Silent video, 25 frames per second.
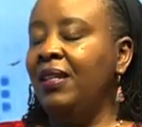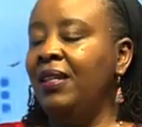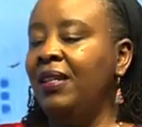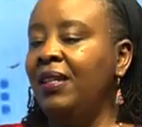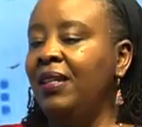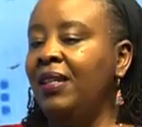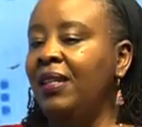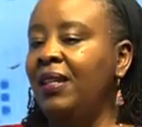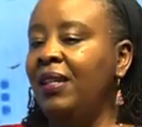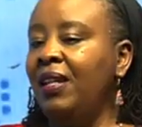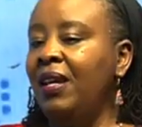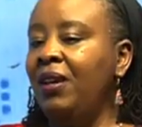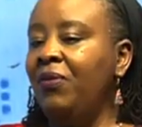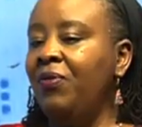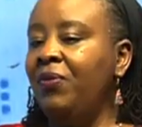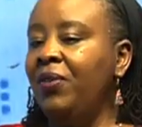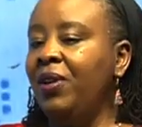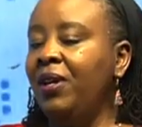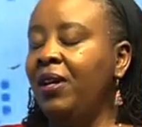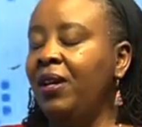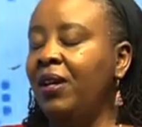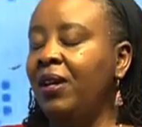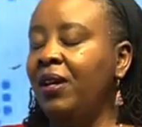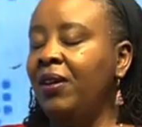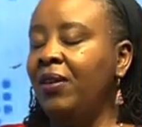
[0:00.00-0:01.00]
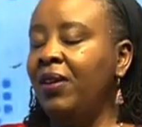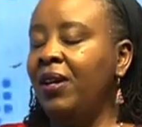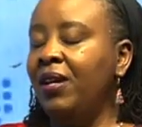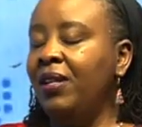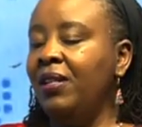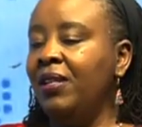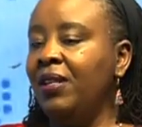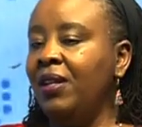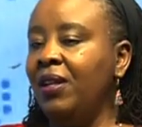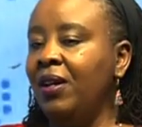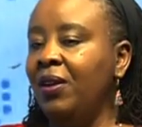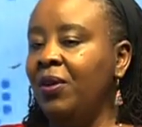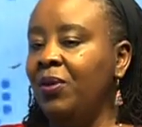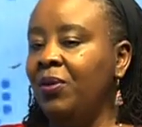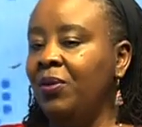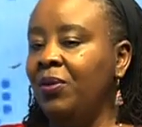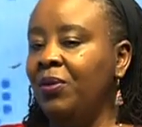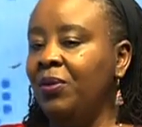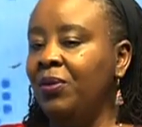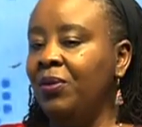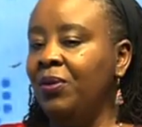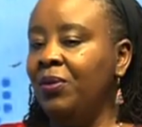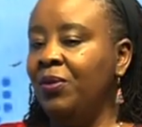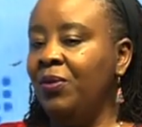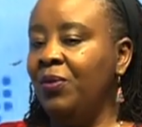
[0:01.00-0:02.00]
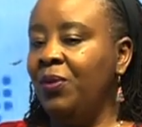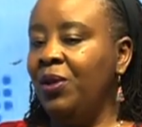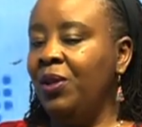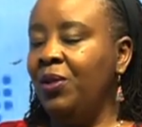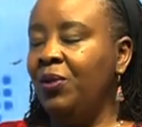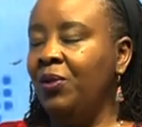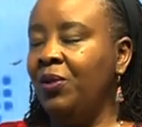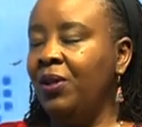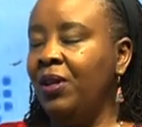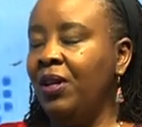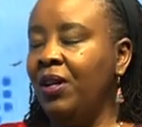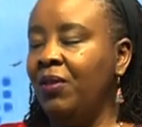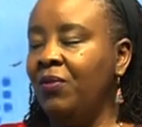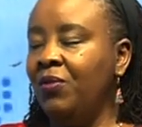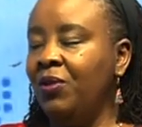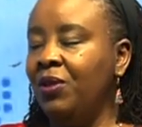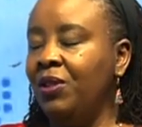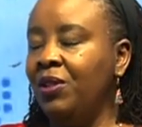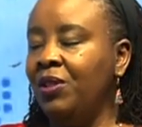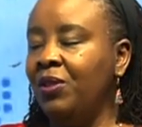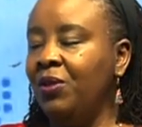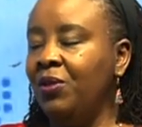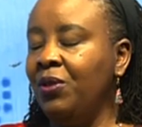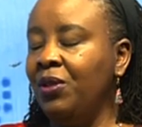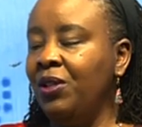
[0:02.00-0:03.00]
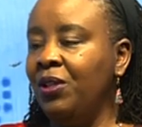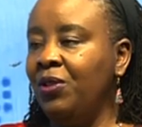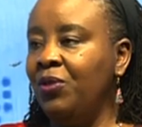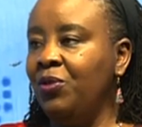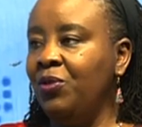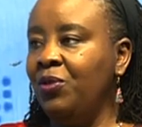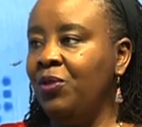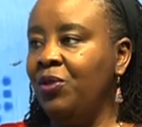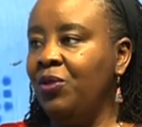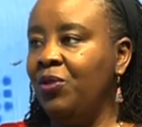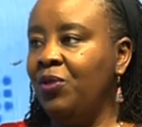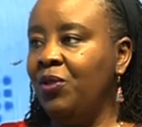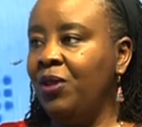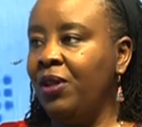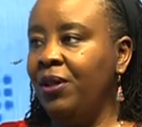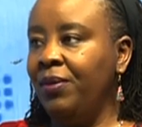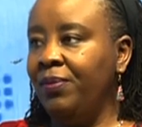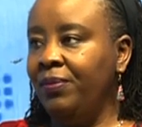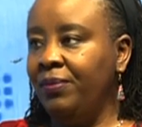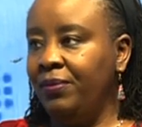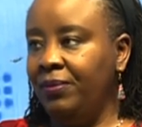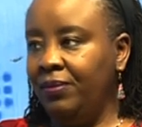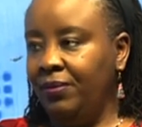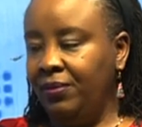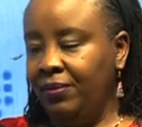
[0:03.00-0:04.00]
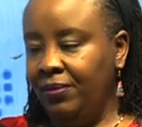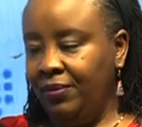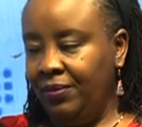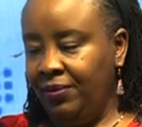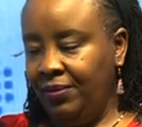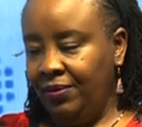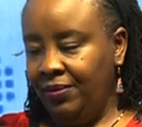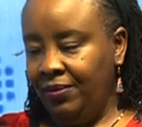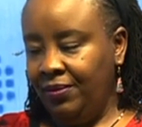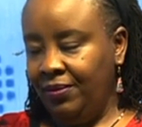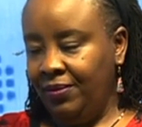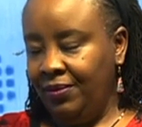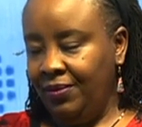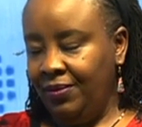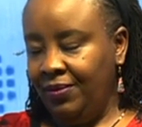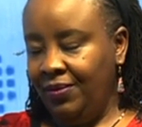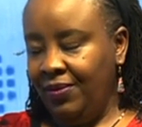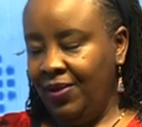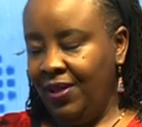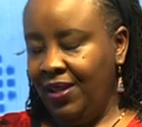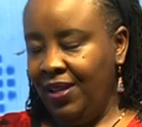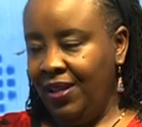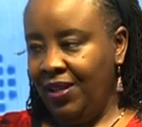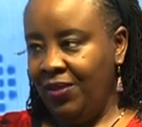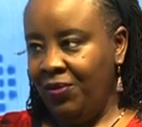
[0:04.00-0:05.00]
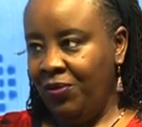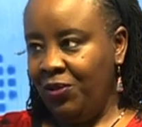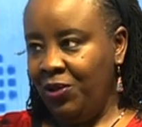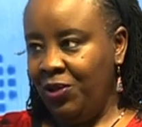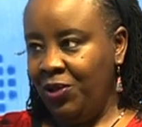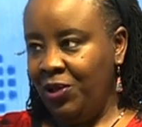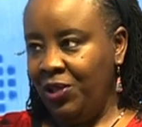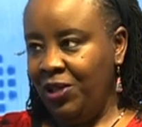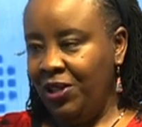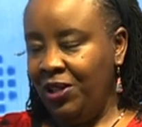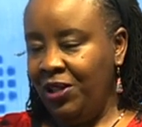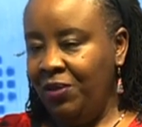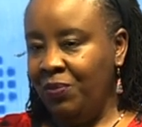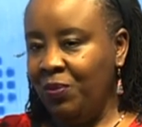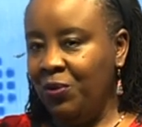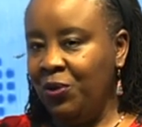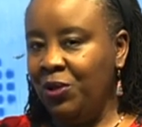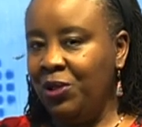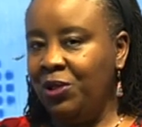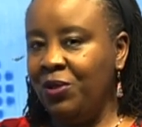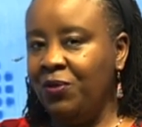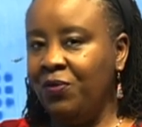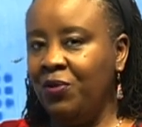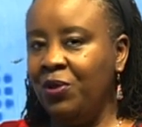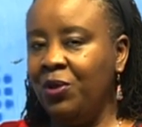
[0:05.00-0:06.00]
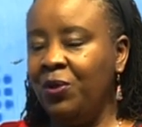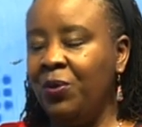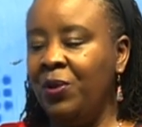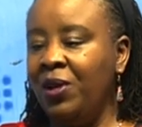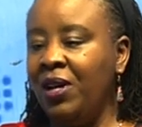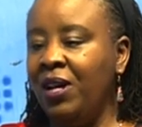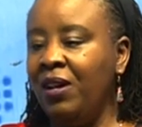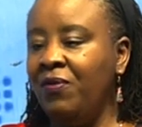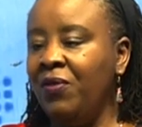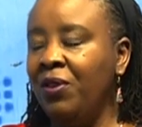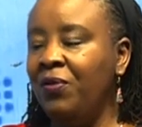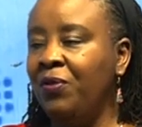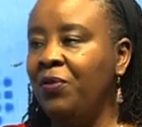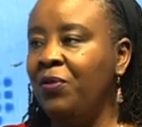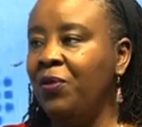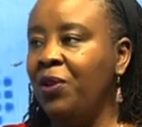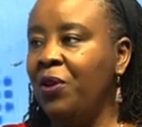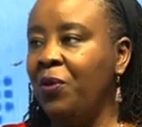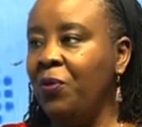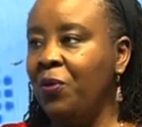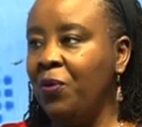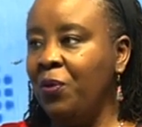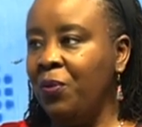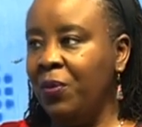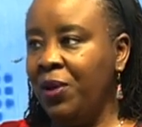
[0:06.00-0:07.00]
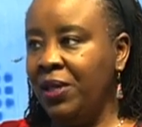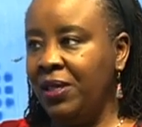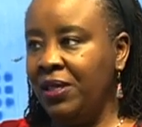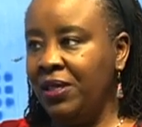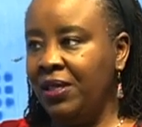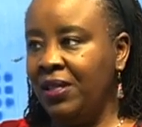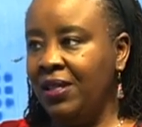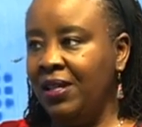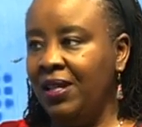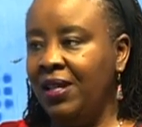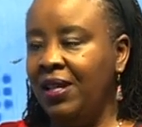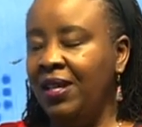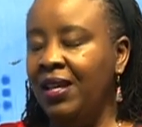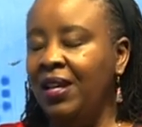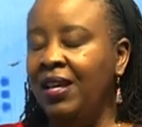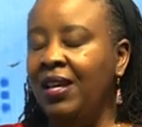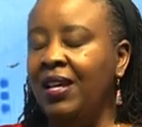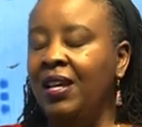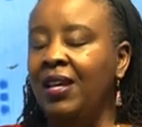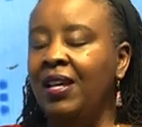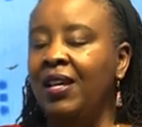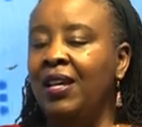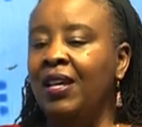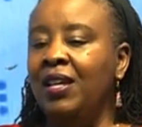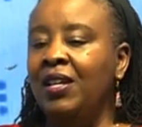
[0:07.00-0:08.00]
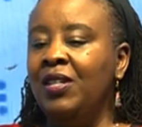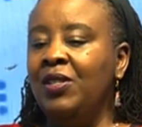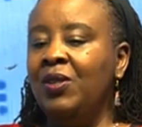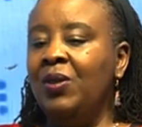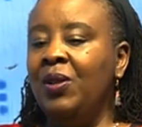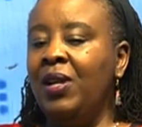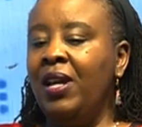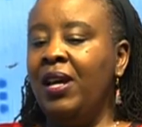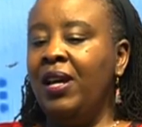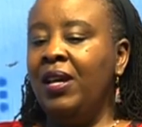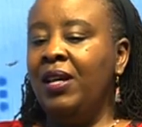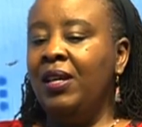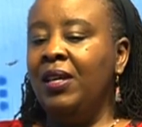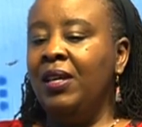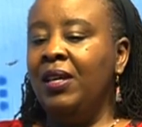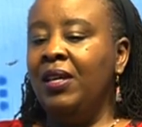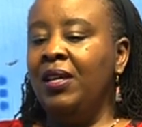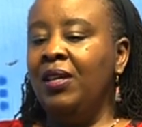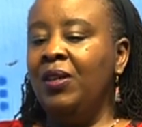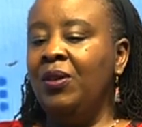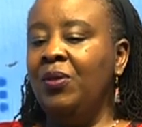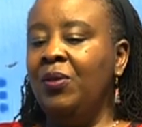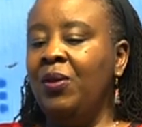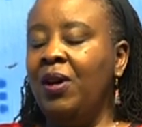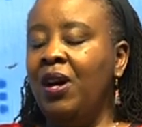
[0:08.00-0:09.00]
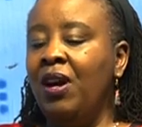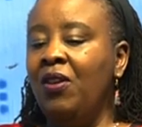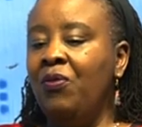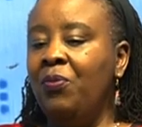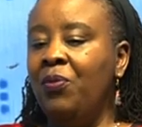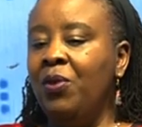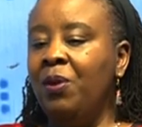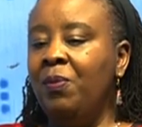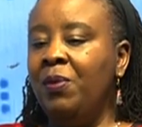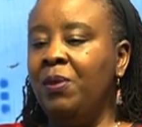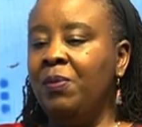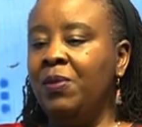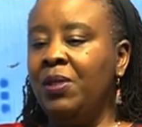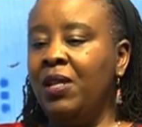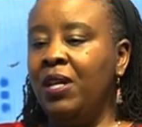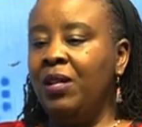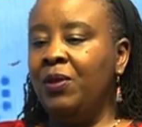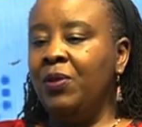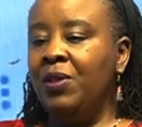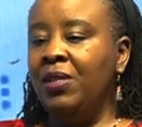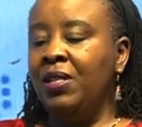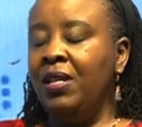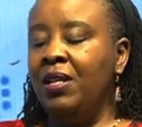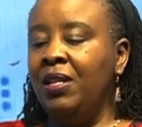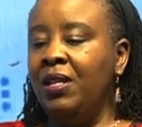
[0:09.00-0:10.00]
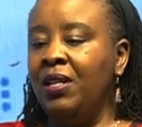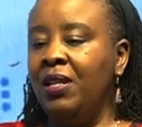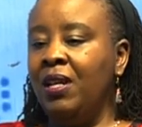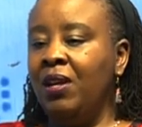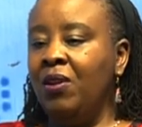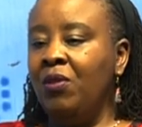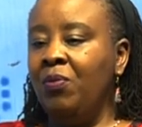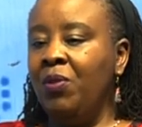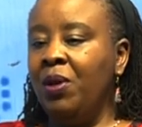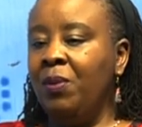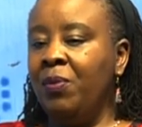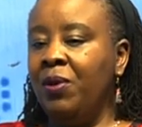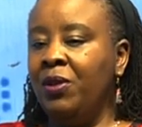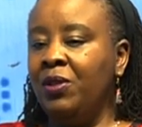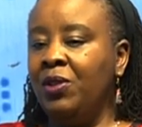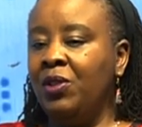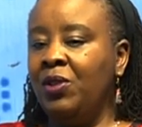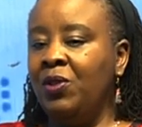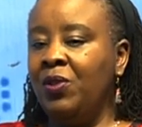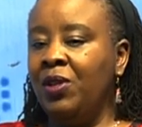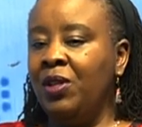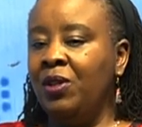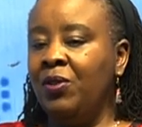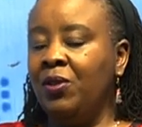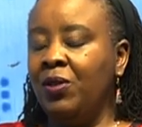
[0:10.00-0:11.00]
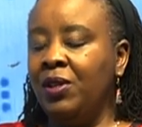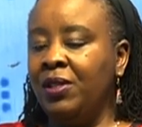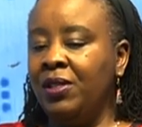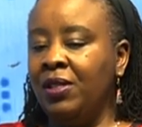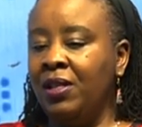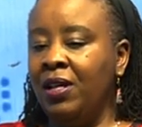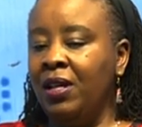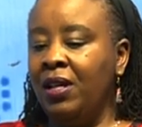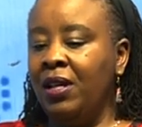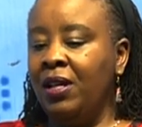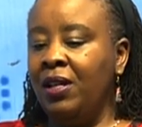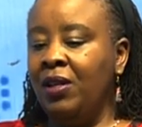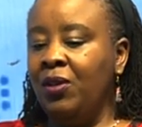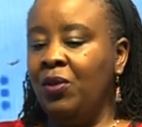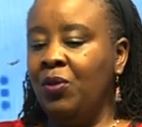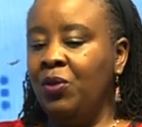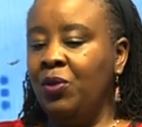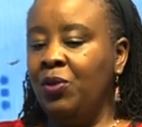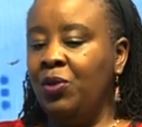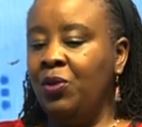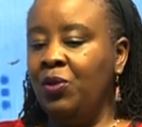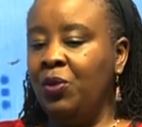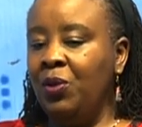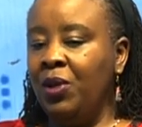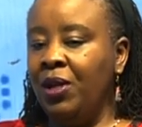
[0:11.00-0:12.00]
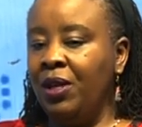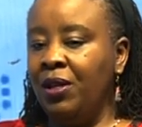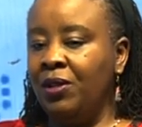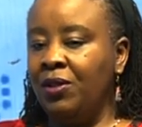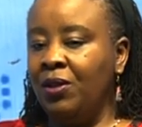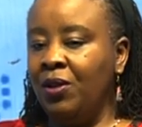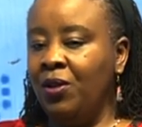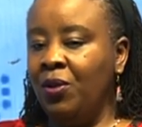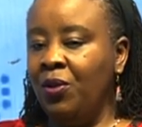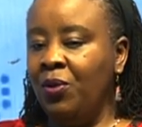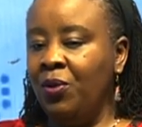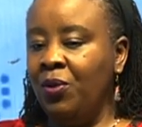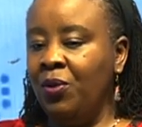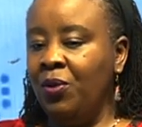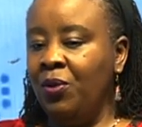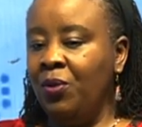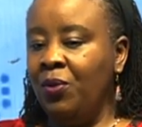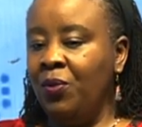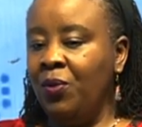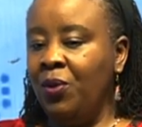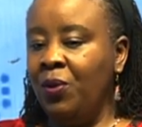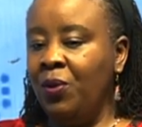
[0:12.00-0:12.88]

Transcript: in, in Africa right now, we don't have what is called a true stray. Unfortunately, most of what we have are free roamings. Mm-hmm. So, like, you have problems, like you said in Nairobi, about stray dogs. And I know two years ago, we